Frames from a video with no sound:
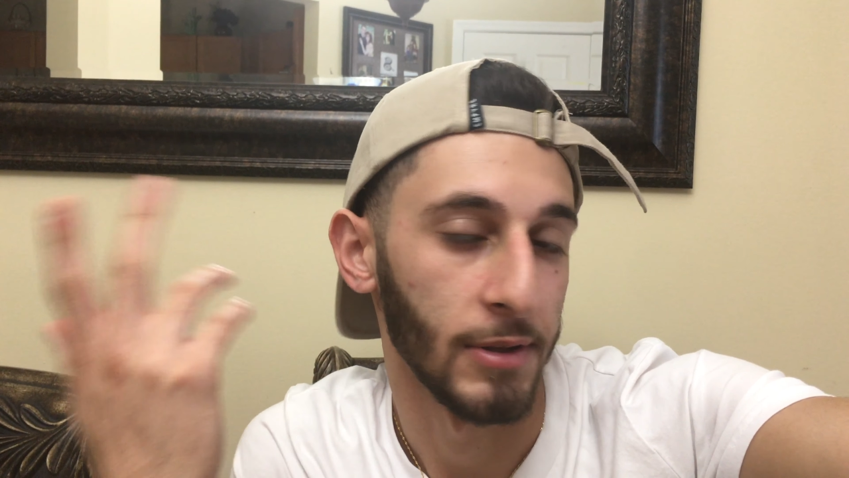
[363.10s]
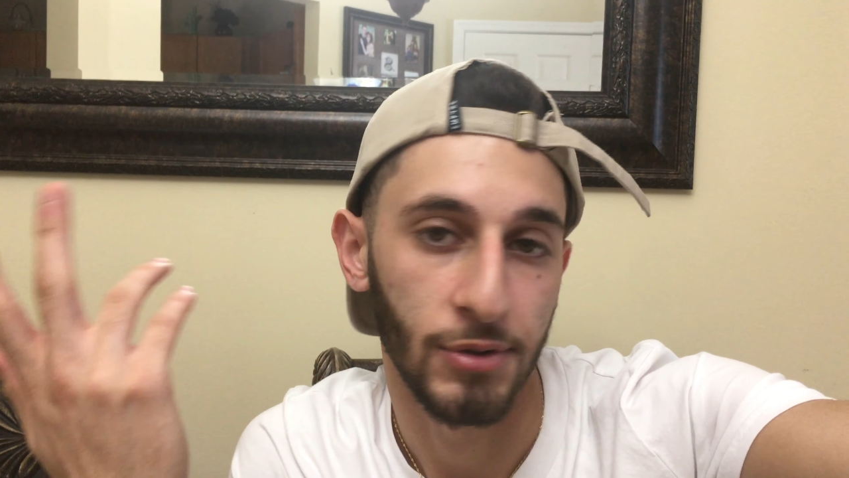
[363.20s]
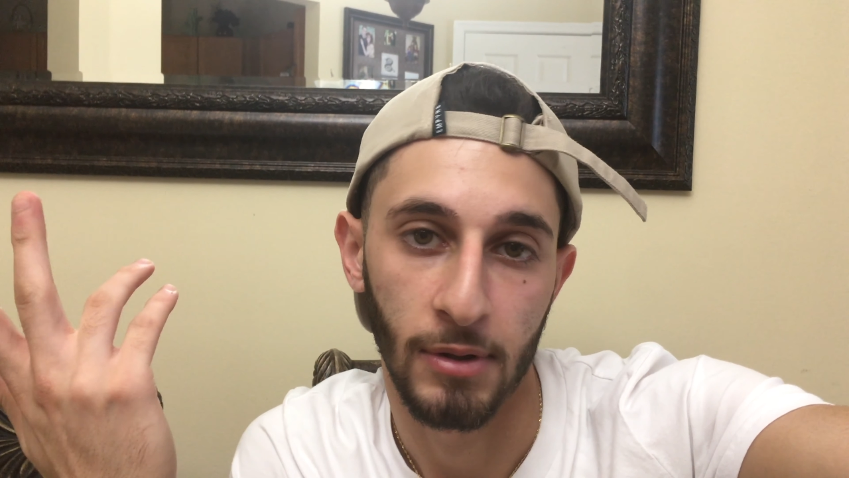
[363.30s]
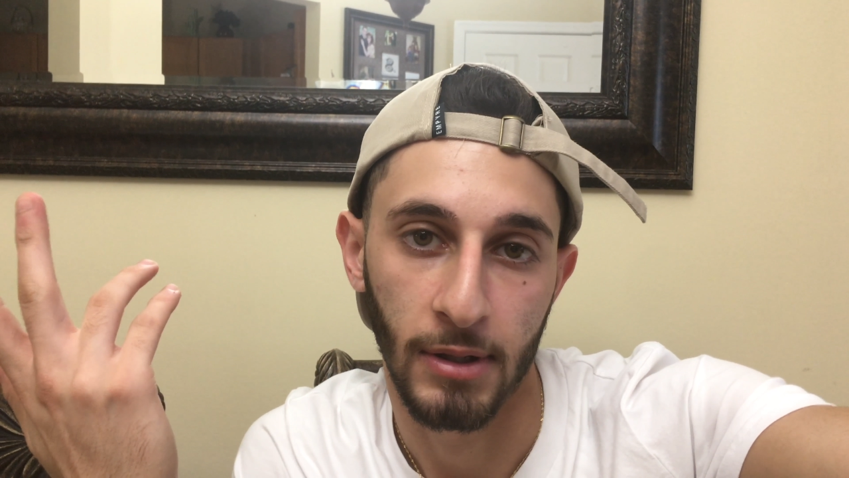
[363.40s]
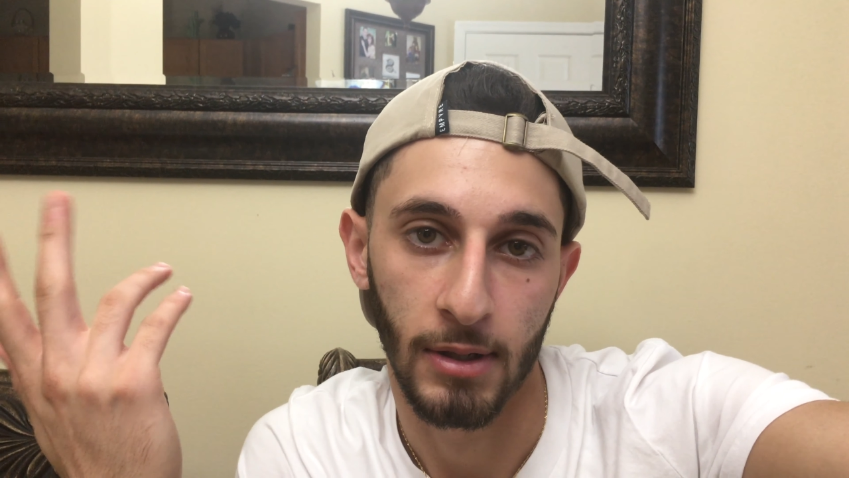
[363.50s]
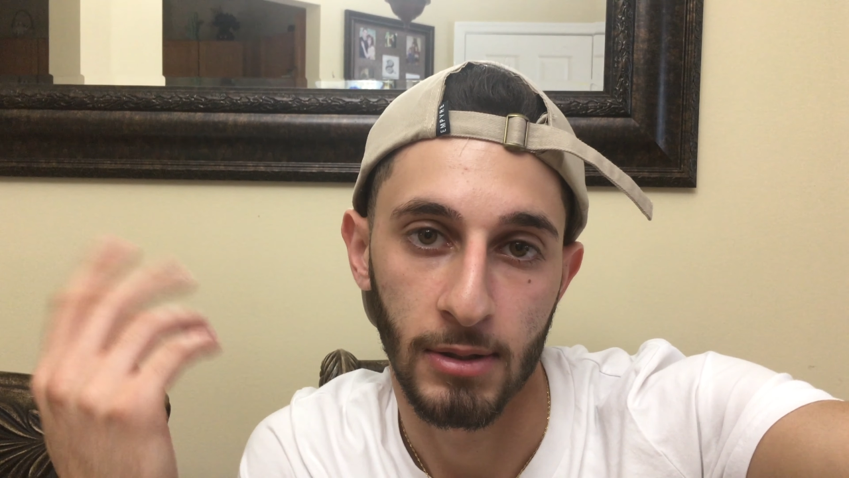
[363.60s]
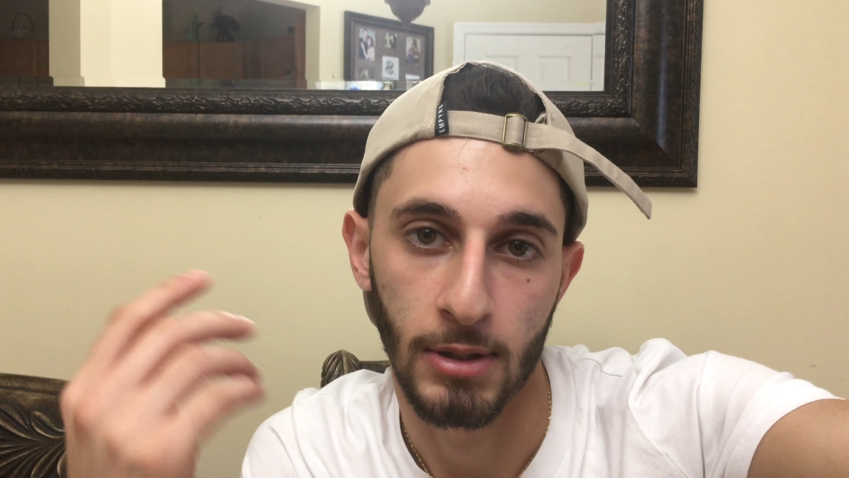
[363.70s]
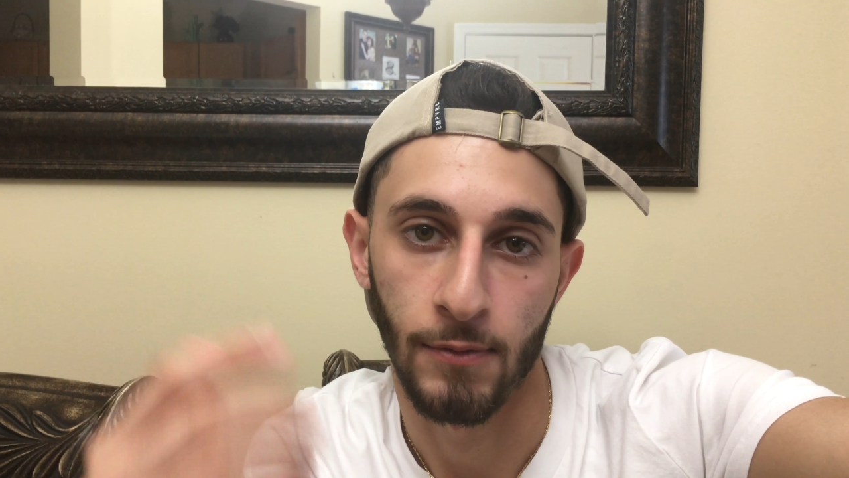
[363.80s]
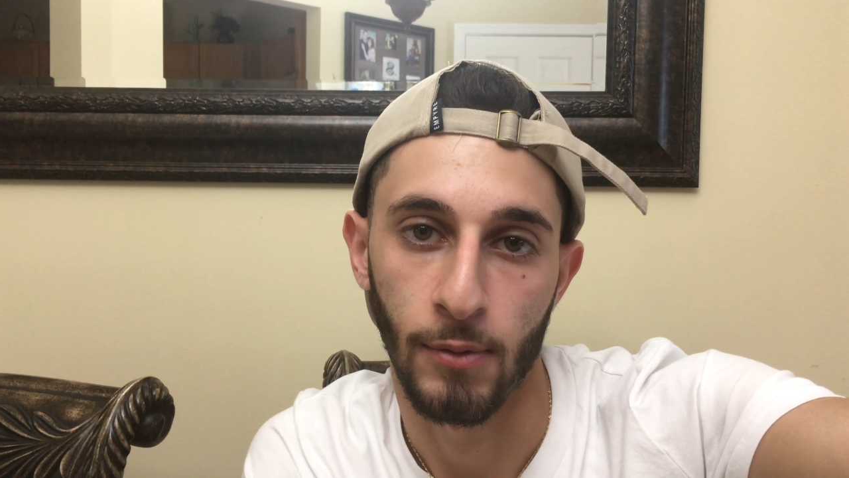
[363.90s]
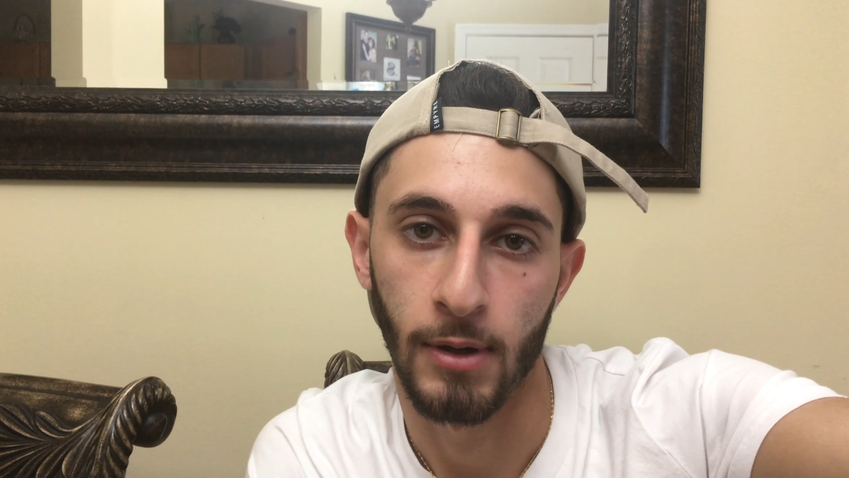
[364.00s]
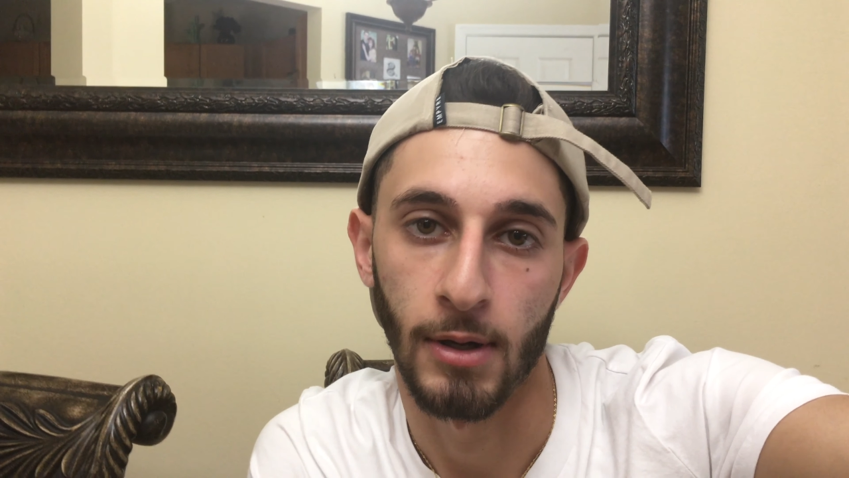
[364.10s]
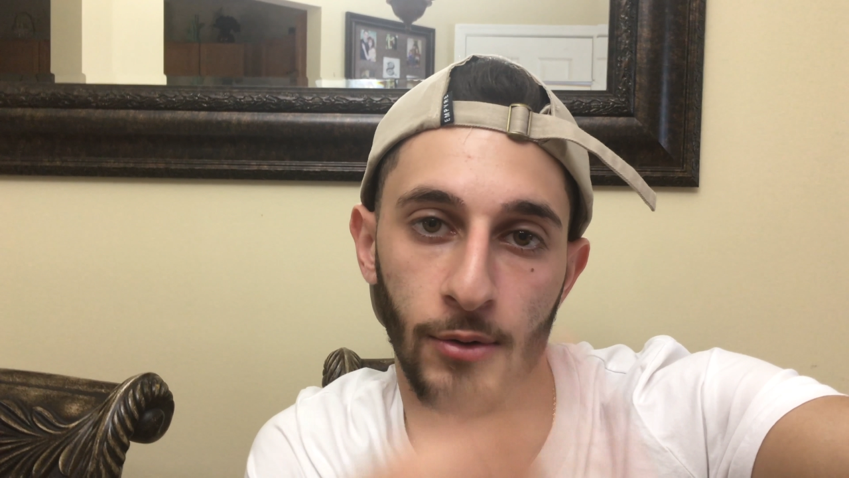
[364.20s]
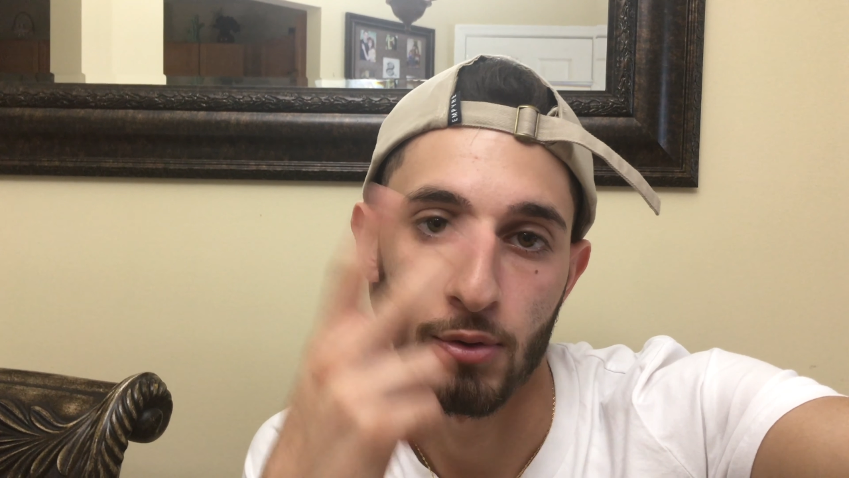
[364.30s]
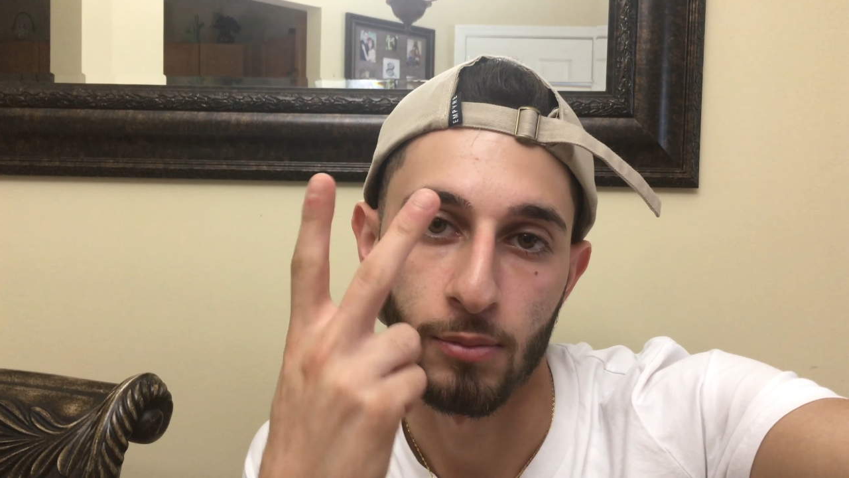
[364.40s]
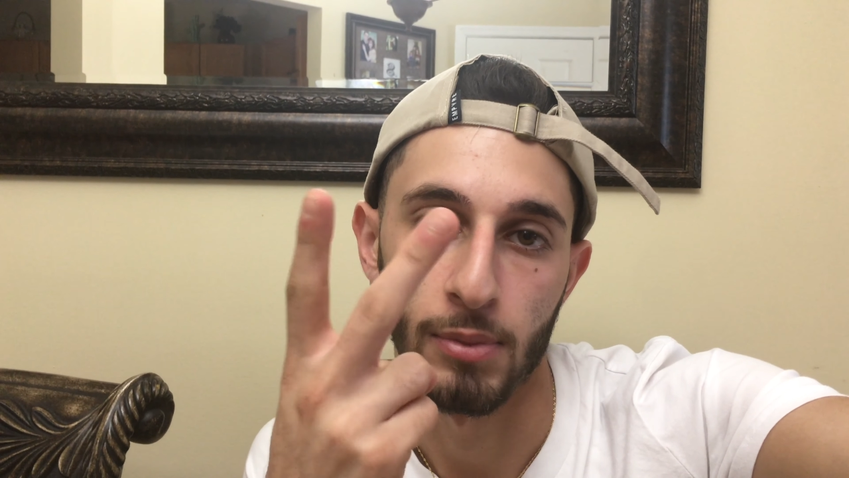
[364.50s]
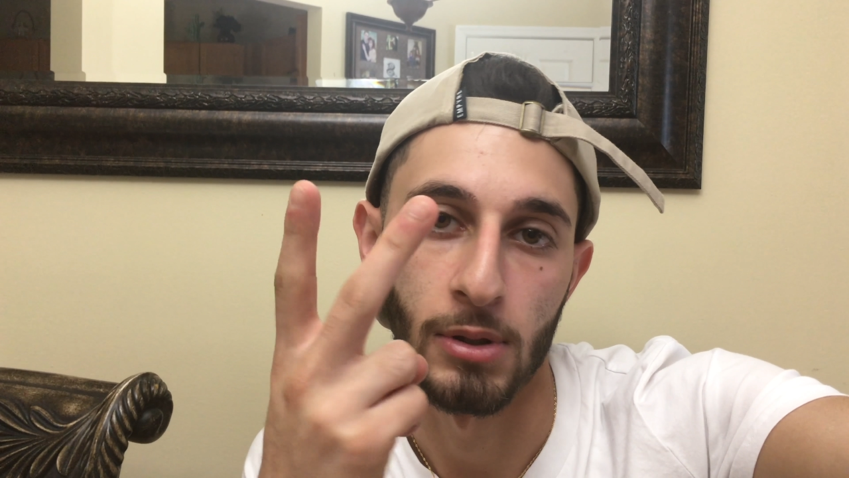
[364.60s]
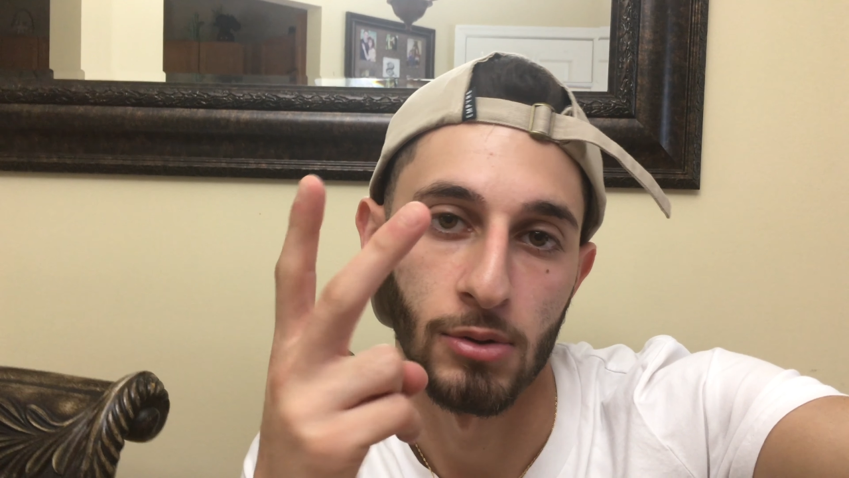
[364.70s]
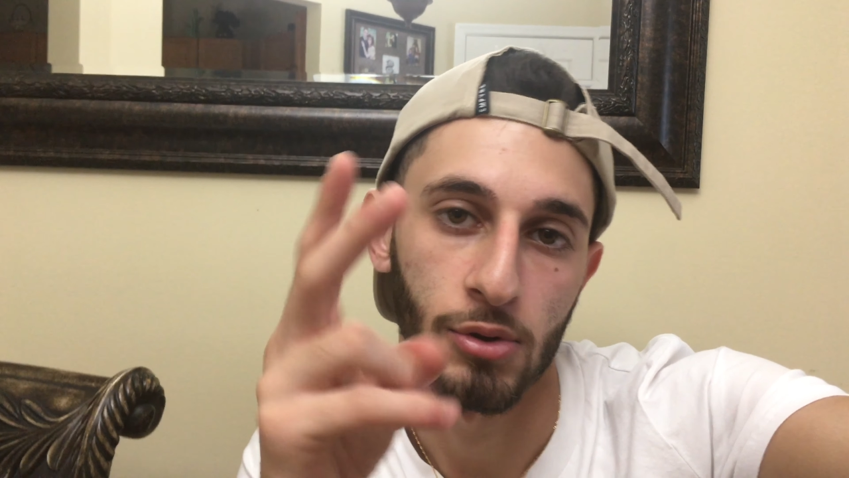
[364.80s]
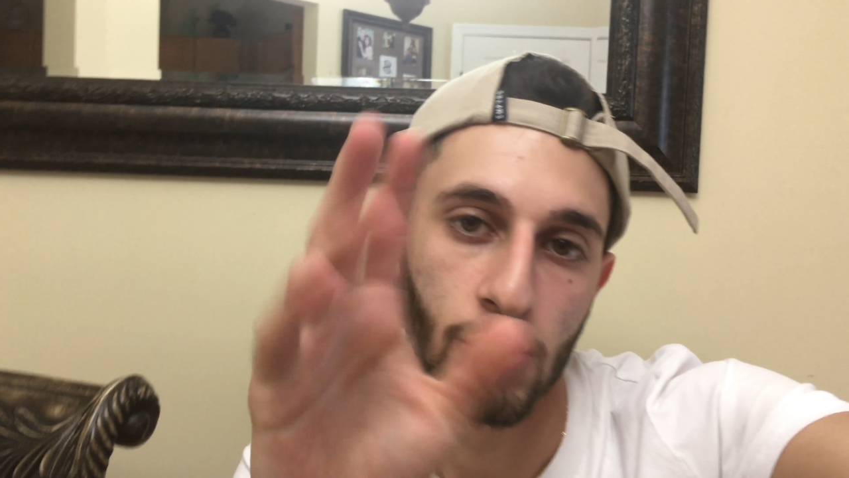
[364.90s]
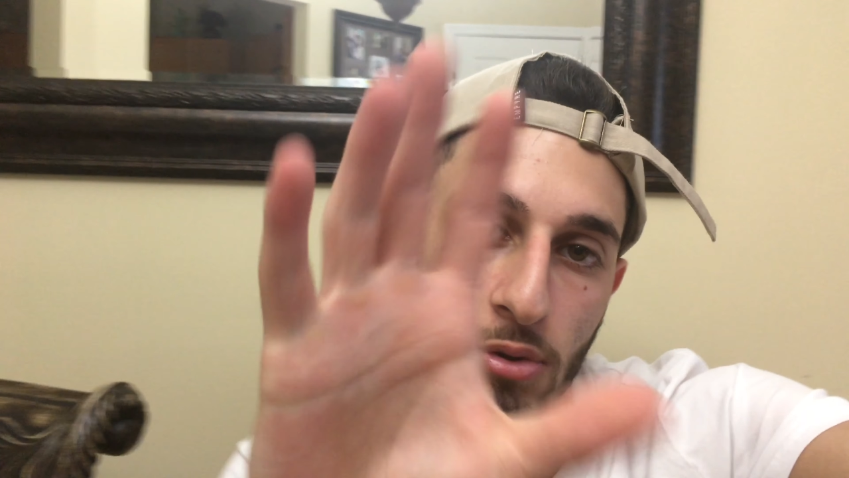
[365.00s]
that's all I gotta say for right now, so
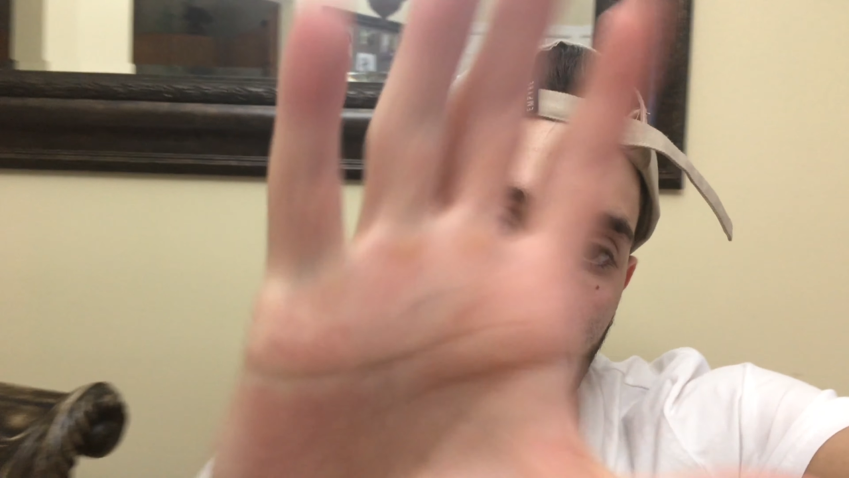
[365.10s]
peace.